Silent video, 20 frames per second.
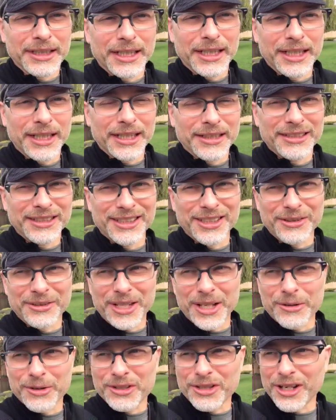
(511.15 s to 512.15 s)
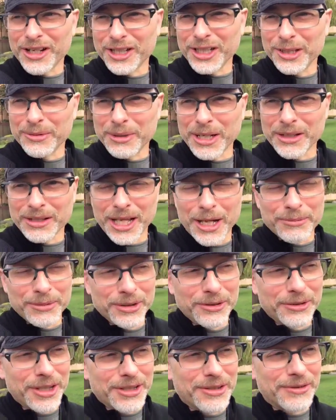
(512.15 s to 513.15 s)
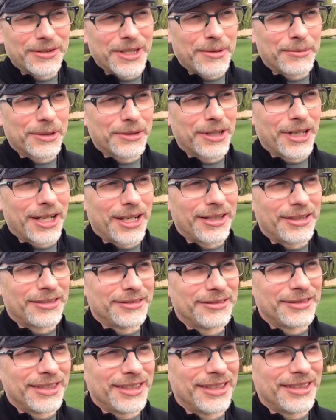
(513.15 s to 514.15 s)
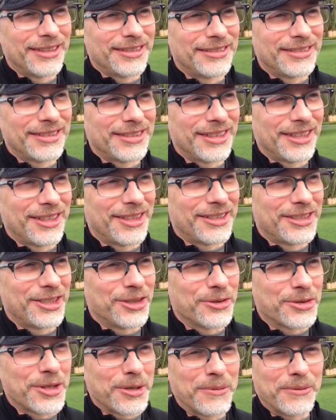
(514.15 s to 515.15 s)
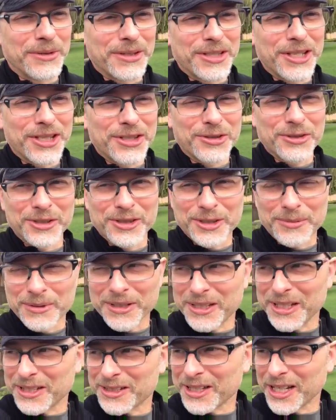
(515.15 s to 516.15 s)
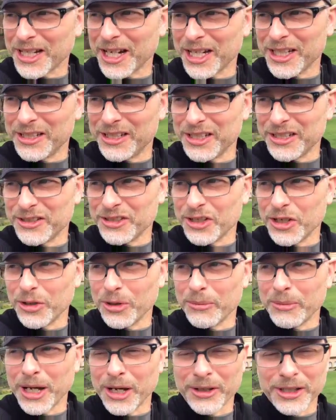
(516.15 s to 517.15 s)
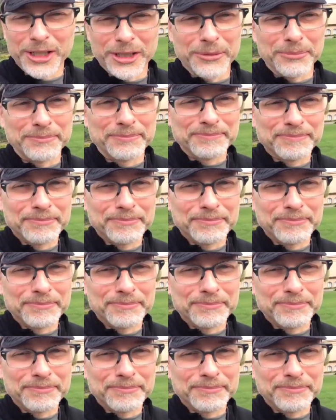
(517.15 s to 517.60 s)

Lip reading: And, they were talking about that progressive Democrat and some of his history, some of the things that I didn't know about him.